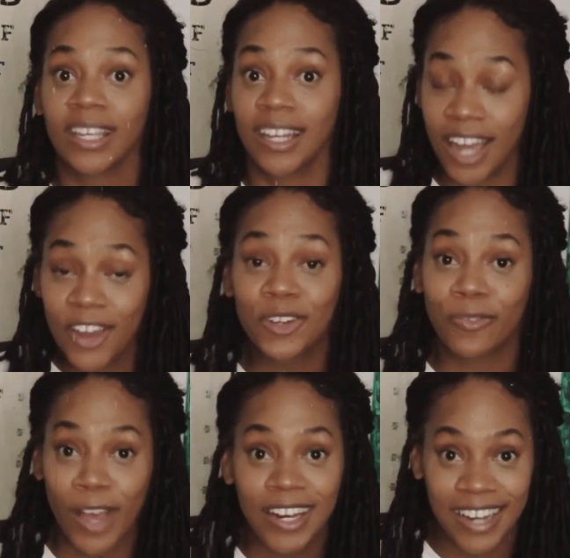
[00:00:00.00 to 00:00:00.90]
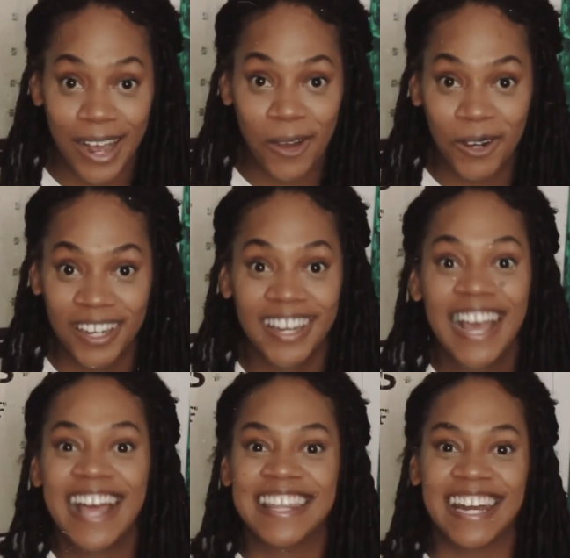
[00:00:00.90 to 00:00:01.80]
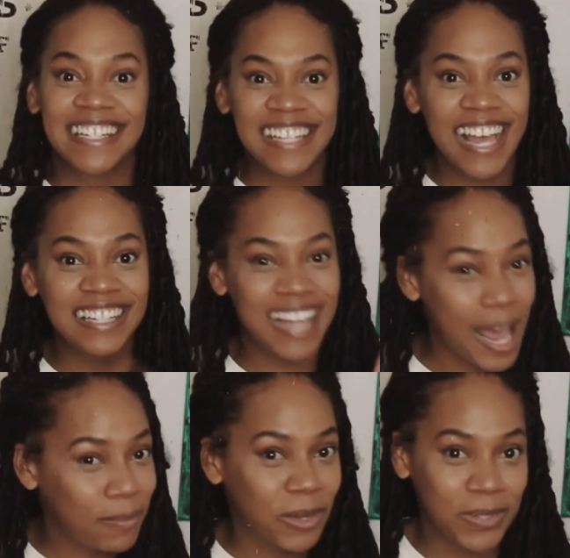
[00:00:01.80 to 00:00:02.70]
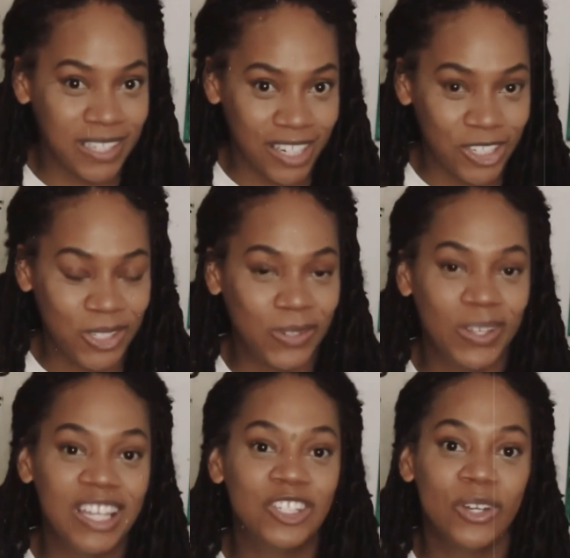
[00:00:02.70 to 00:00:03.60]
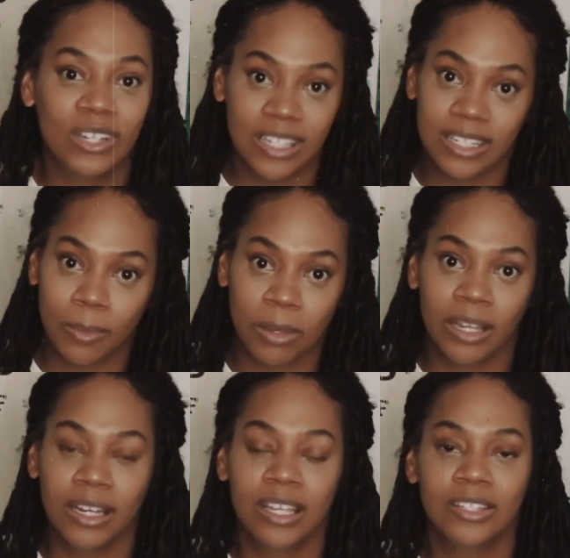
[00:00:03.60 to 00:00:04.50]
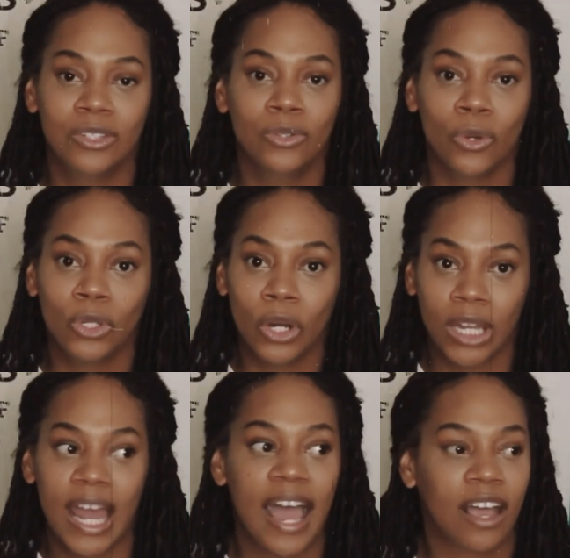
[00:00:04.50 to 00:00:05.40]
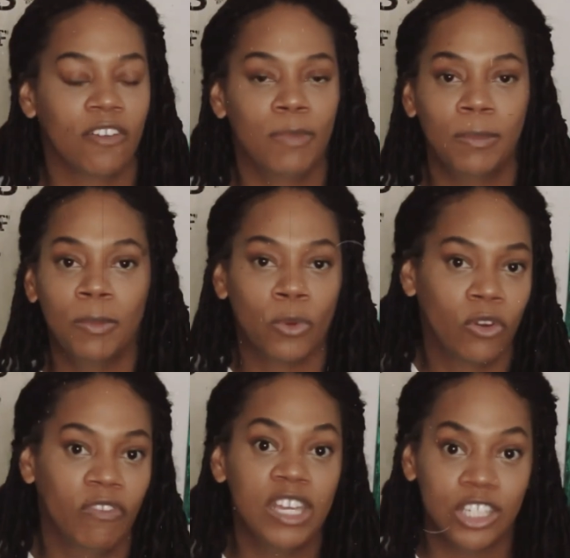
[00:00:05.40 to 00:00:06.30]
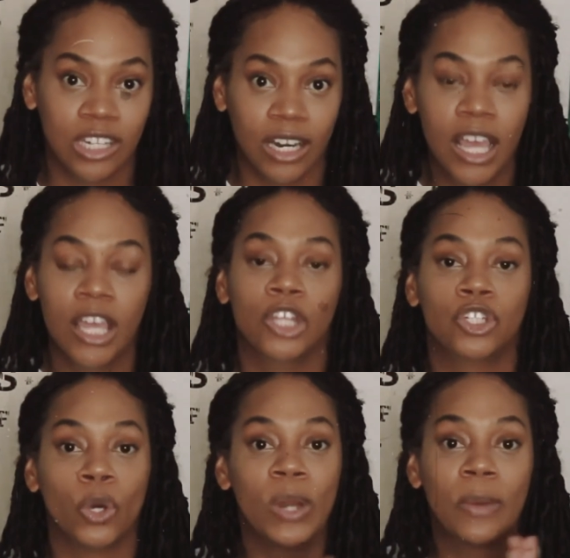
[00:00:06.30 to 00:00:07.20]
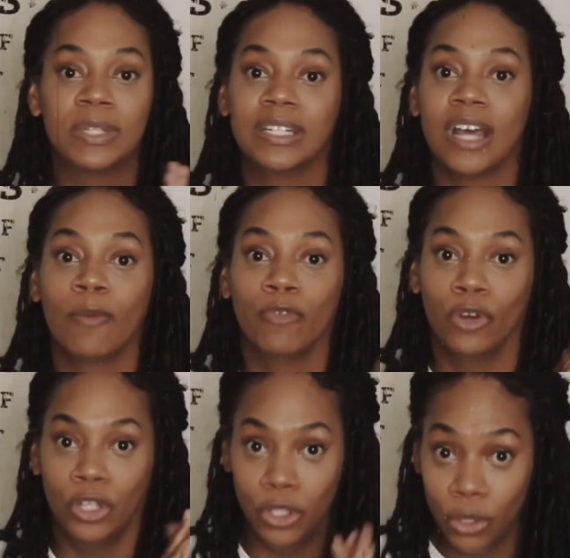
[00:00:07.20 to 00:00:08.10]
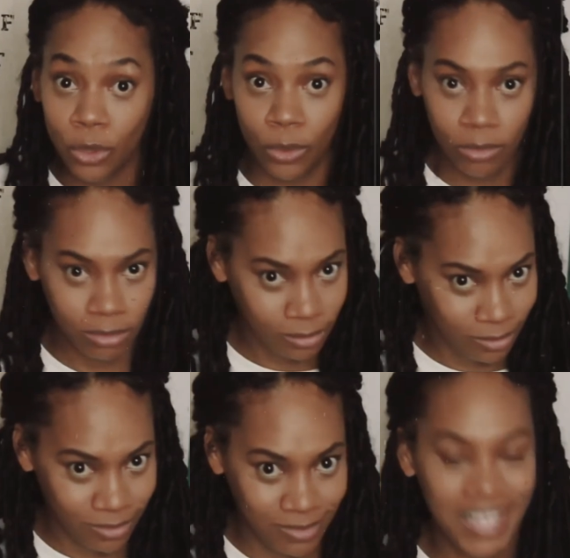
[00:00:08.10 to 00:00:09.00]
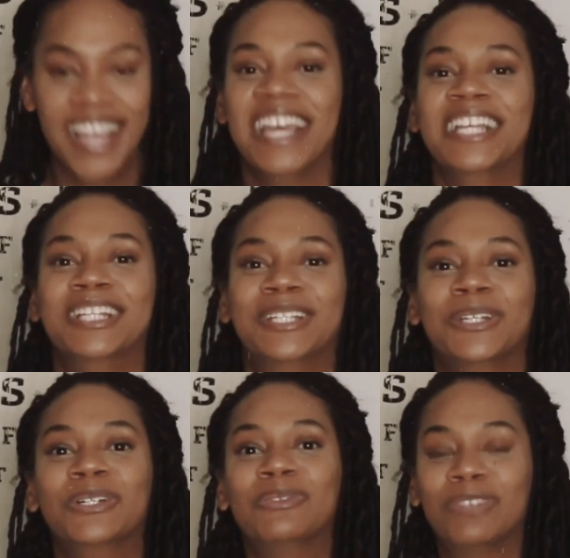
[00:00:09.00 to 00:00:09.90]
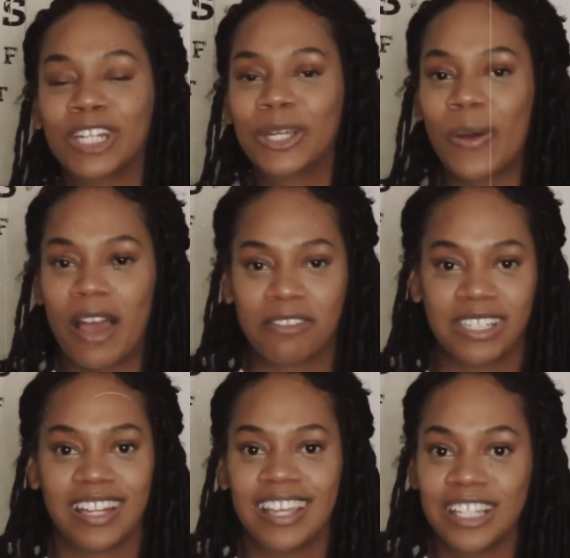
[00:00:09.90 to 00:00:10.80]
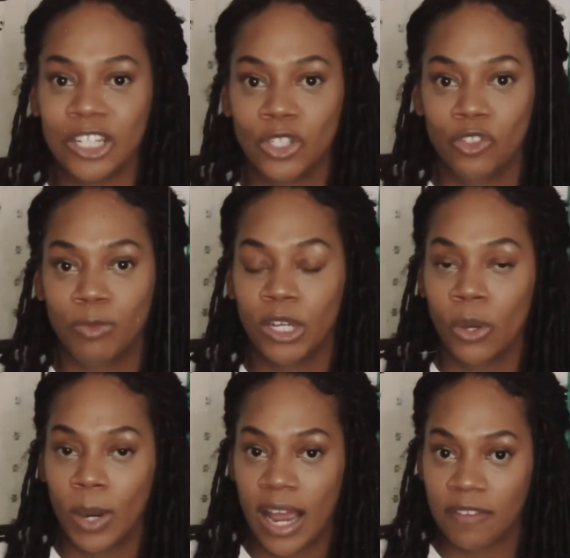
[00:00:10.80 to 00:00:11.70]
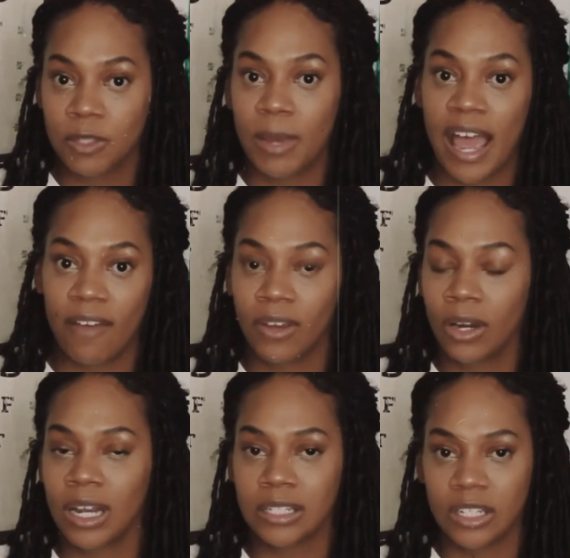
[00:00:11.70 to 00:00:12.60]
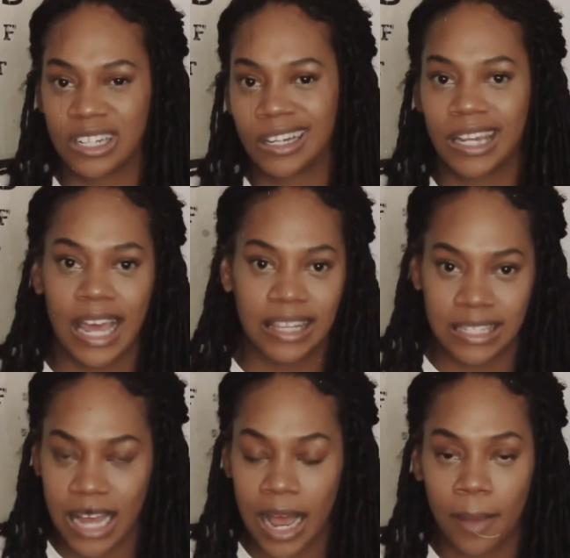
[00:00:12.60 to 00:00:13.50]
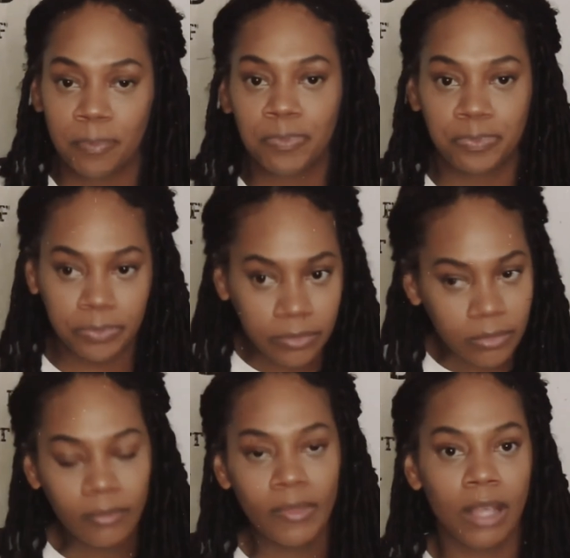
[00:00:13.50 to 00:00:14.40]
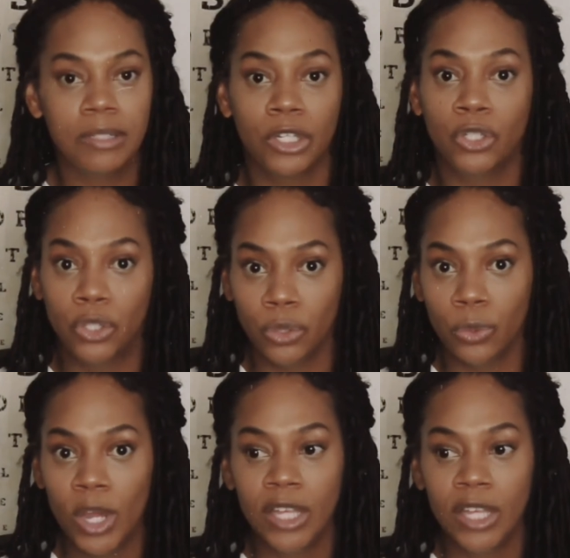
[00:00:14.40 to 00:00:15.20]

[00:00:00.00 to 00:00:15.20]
And now you're finding out that it's not time that was the issue, it's your discipline, it's, you know, your lack of maybe motivation. And so now is the time for you to really go after the things that you've been going after but haven't necessarily had the time to do.